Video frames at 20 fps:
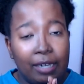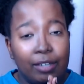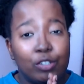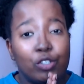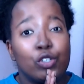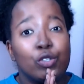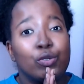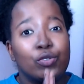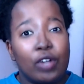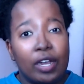
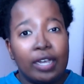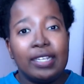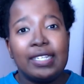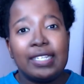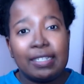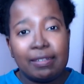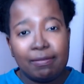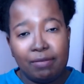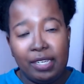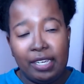
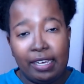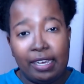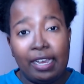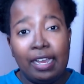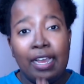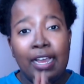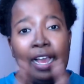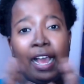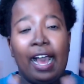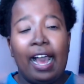Trust me.
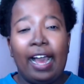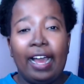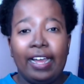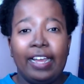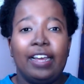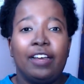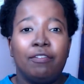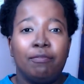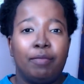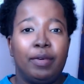
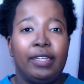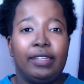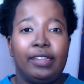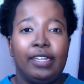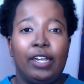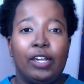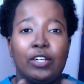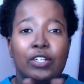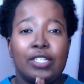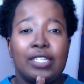I have
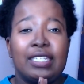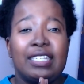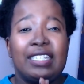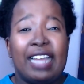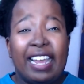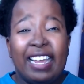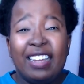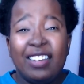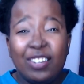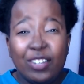been there.
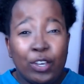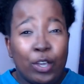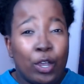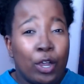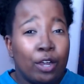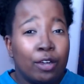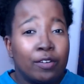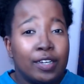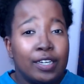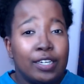Stay
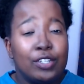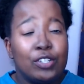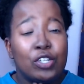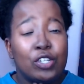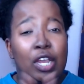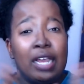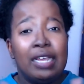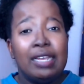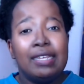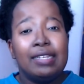
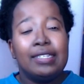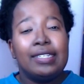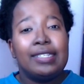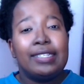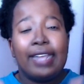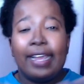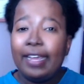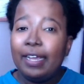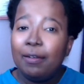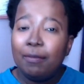encouraged,
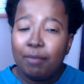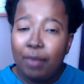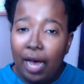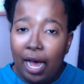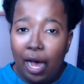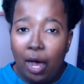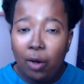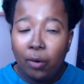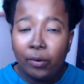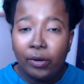stay
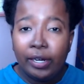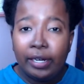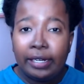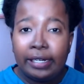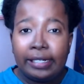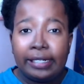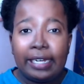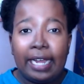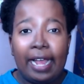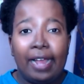
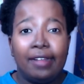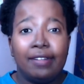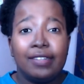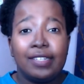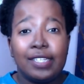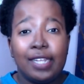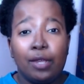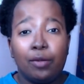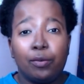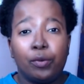empowered,
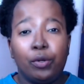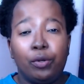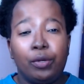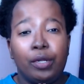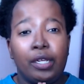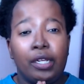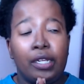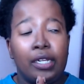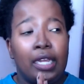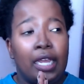and stay
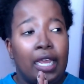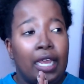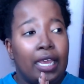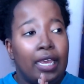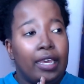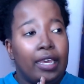rooted.